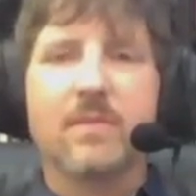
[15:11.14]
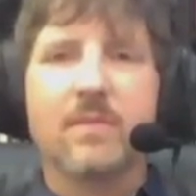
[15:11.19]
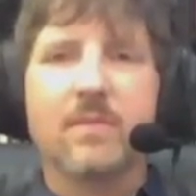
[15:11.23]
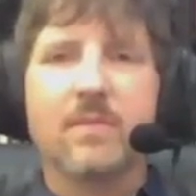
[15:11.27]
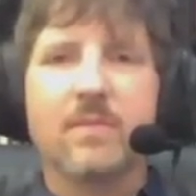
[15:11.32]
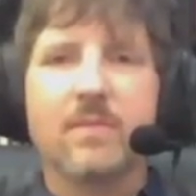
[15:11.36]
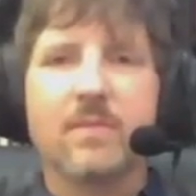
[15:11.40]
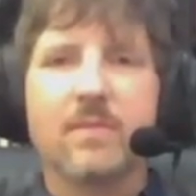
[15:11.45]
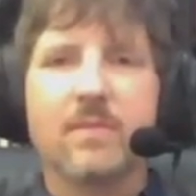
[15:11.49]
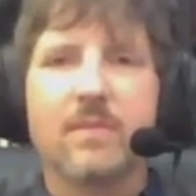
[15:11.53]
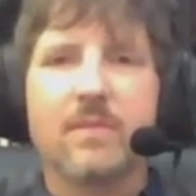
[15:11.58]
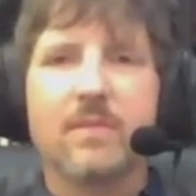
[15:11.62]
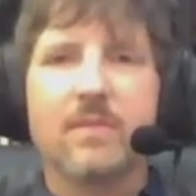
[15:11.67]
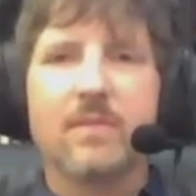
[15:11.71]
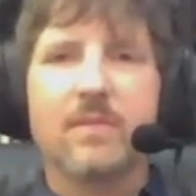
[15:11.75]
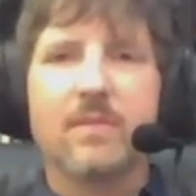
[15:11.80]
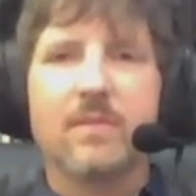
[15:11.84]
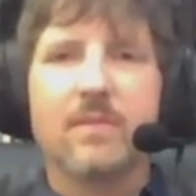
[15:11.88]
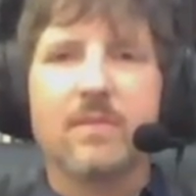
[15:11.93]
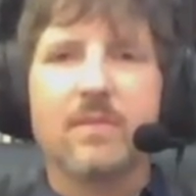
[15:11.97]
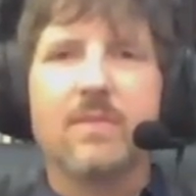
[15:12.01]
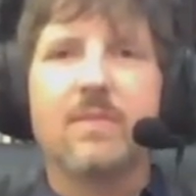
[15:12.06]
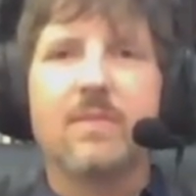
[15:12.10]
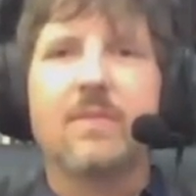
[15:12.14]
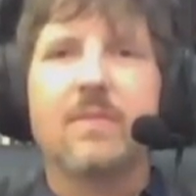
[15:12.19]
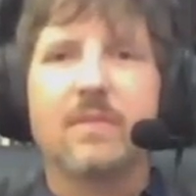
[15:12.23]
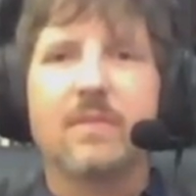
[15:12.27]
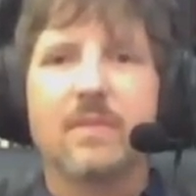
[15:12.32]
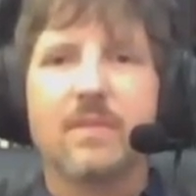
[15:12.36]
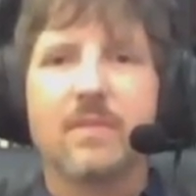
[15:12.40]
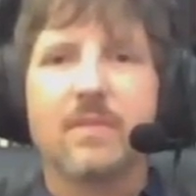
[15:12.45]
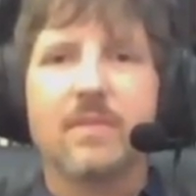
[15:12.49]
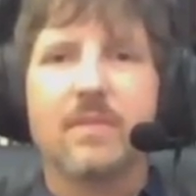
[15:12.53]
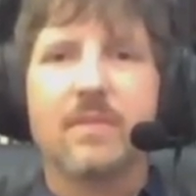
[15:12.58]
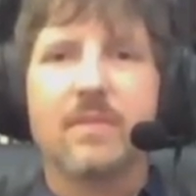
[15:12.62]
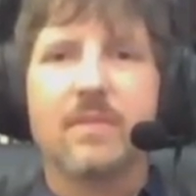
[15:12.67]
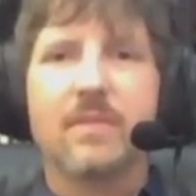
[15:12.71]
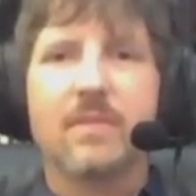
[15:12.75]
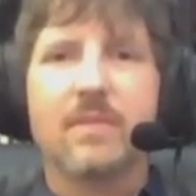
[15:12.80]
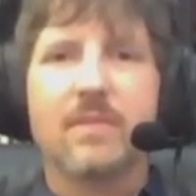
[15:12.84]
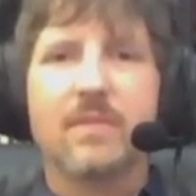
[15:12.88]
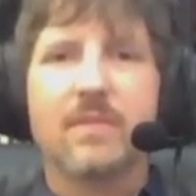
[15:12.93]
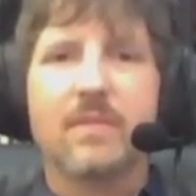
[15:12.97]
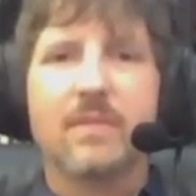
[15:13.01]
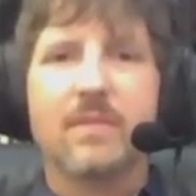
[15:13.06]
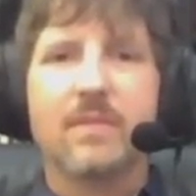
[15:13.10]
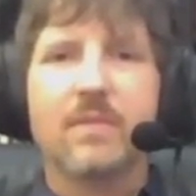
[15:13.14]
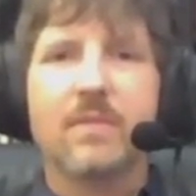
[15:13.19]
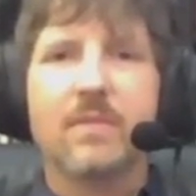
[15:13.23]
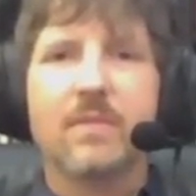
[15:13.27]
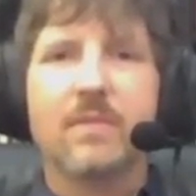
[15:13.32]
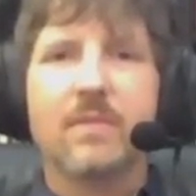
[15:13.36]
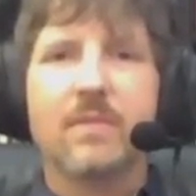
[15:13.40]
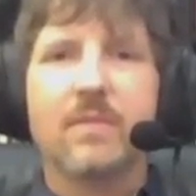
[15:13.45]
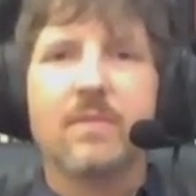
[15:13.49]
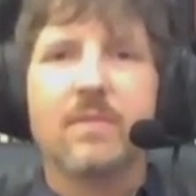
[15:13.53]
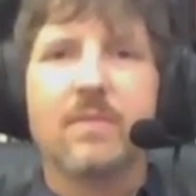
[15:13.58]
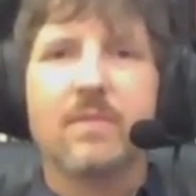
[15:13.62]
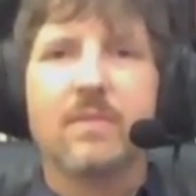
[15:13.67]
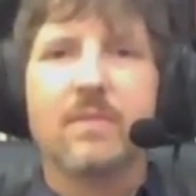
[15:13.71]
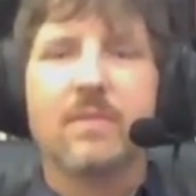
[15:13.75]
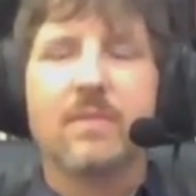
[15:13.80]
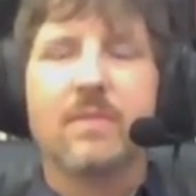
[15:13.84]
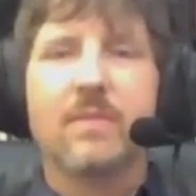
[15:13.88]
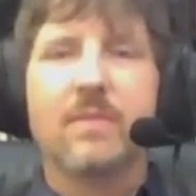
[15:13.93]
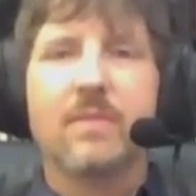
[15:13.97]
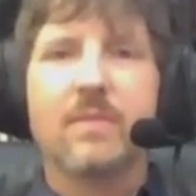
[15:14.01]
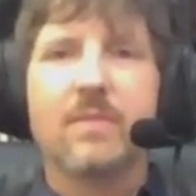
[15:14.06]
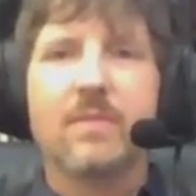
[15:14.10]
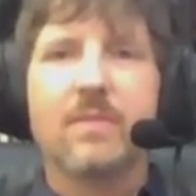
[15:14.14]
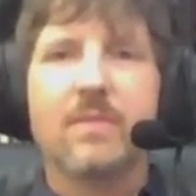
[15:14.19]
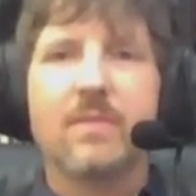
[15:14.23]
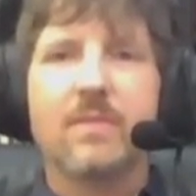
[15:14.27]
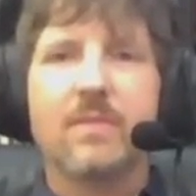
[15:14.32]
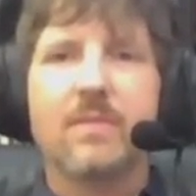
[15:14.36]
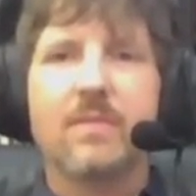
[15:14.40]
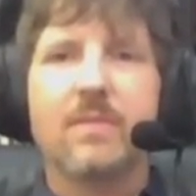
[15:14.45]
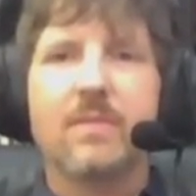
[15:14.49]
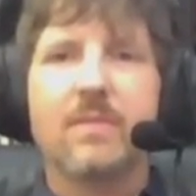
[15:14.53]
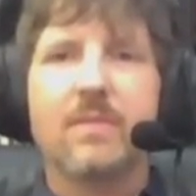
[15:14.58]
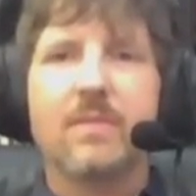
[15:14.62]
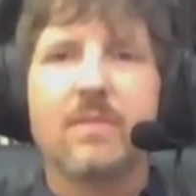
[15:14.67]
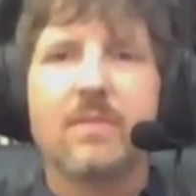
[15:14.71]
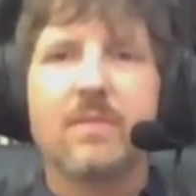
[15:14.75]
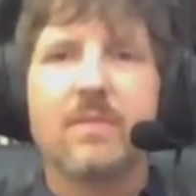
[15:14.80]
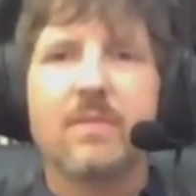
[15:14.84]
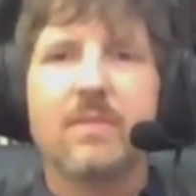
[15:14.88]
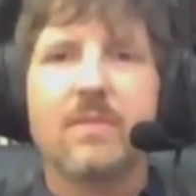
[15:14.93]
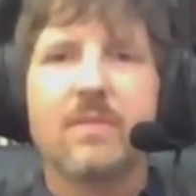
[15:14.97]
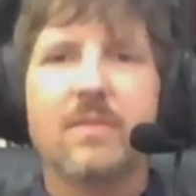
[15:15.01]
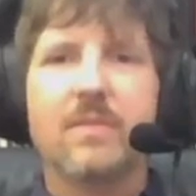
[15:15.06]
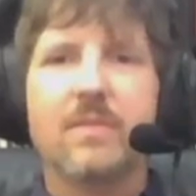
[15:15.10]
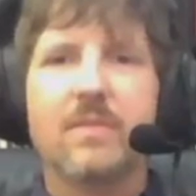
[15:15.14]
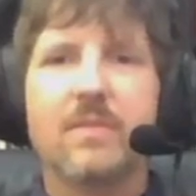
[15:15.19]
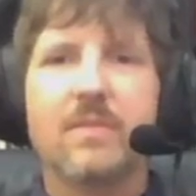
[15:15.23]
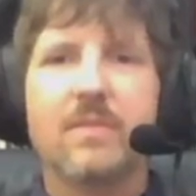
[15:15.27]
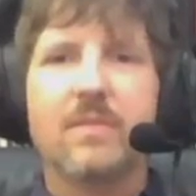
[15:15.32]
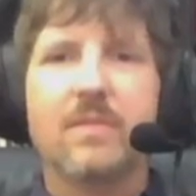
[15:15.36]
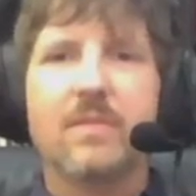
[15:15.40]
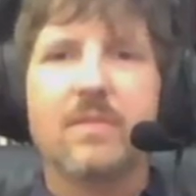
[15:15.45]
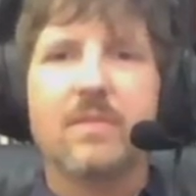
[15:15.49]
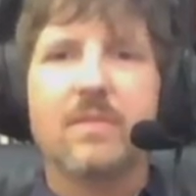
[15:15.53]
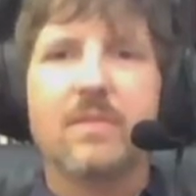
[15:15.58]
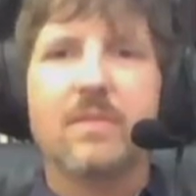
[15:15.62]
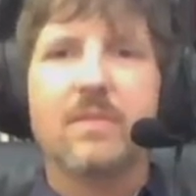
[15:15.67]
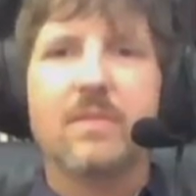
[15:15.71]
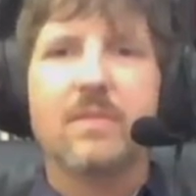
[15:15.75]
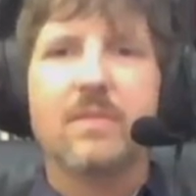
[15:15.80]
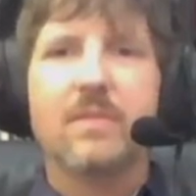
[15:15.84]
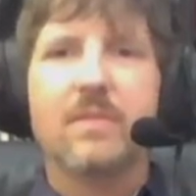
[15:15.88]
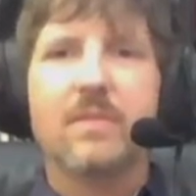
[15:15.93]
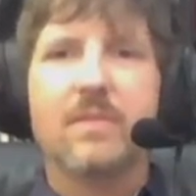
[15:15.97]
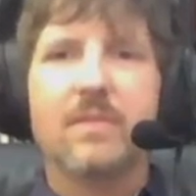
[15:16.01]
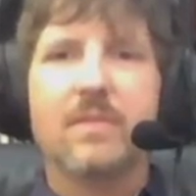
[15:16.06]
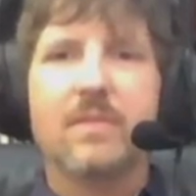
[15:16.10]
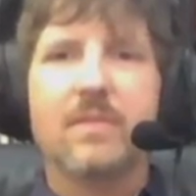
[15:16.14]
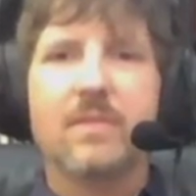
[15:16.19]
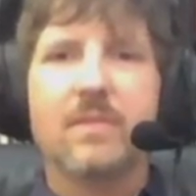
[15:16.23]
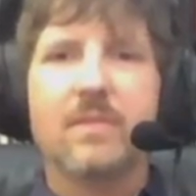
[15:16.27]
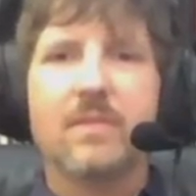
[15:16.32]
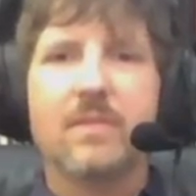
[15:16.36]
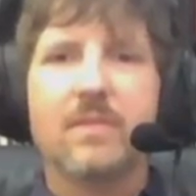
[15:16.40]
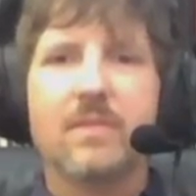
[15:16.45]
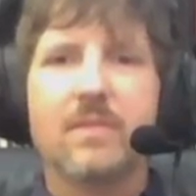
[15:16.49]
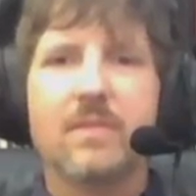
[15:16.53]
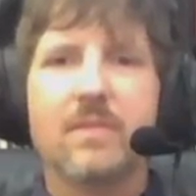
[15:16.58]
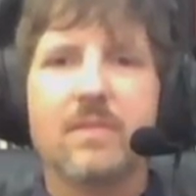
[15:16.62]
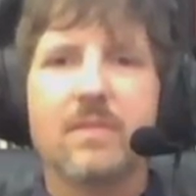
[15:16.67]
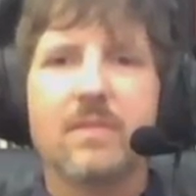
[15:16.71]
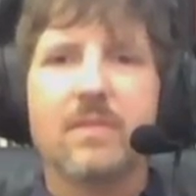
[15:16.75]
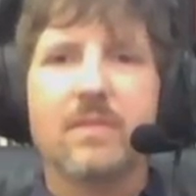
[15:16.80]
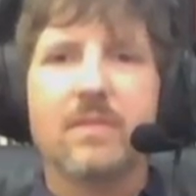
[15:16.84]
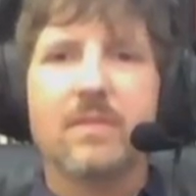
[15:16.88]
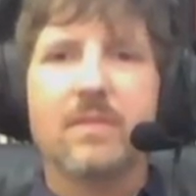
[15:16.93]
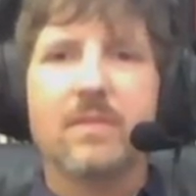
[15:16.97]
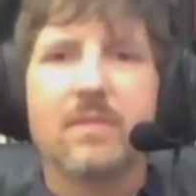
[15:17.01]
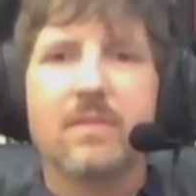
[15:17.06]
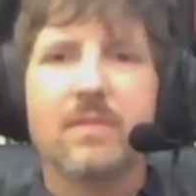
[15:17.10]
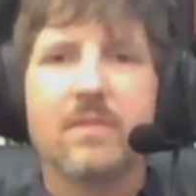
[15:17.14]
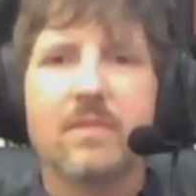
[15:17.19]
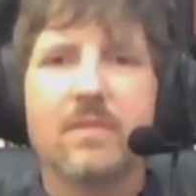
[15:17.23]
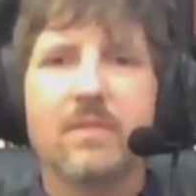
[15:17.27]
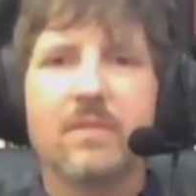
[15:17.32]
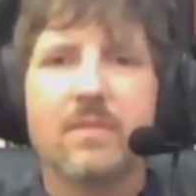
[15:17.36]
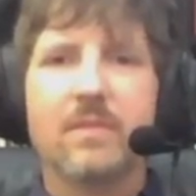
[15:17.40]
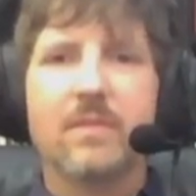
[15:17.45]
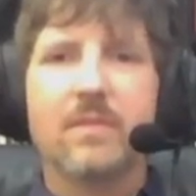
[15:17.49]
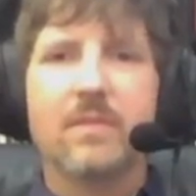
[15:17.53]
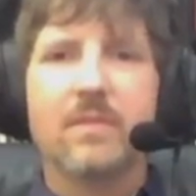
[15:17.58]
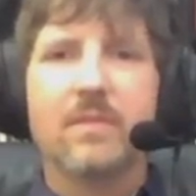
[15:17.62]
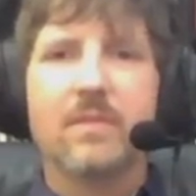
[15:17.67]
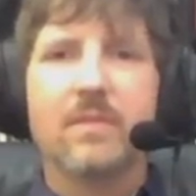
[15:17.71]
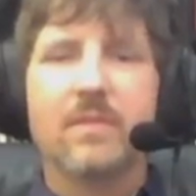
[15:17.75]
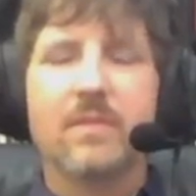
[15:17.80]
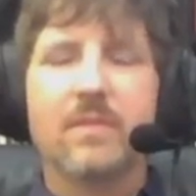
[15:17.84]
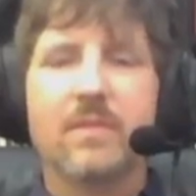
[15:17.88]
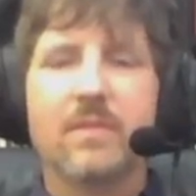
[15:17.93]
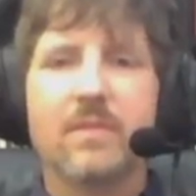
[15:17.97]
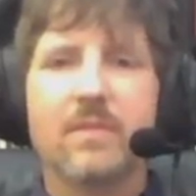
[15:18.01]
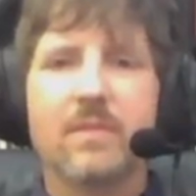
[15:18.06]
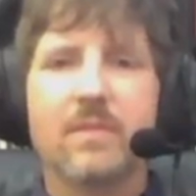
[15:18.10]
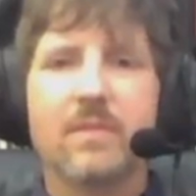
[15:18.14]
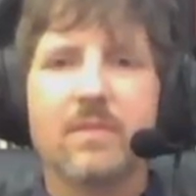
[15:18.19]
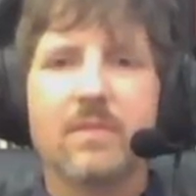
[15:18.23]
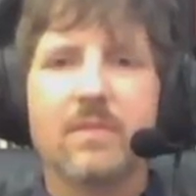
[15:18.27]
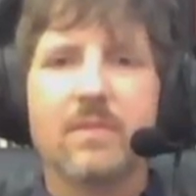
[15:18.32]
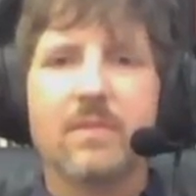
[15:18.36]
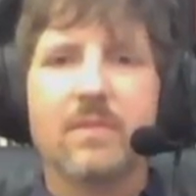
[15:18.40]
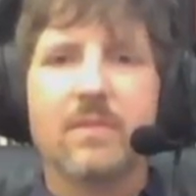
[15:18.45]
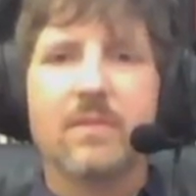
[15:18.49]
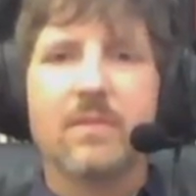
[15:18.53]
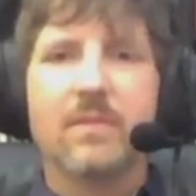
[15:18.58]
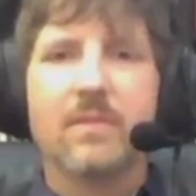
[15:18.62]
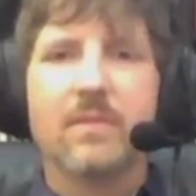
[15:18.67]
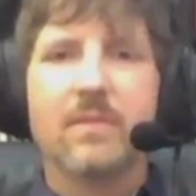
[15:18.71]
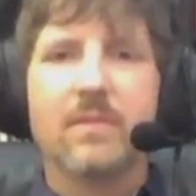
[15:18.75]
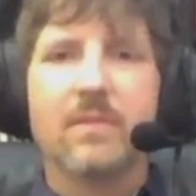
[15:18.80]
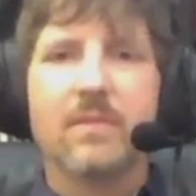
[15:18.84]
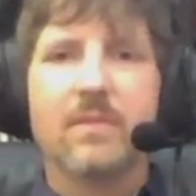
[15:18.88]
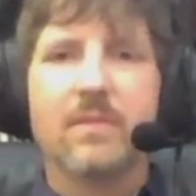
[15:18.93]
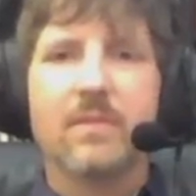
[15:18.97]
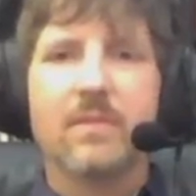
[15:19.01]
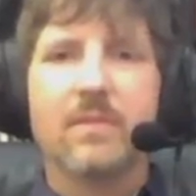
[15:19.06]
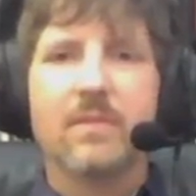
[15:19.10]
No words are spoken by the person on screen.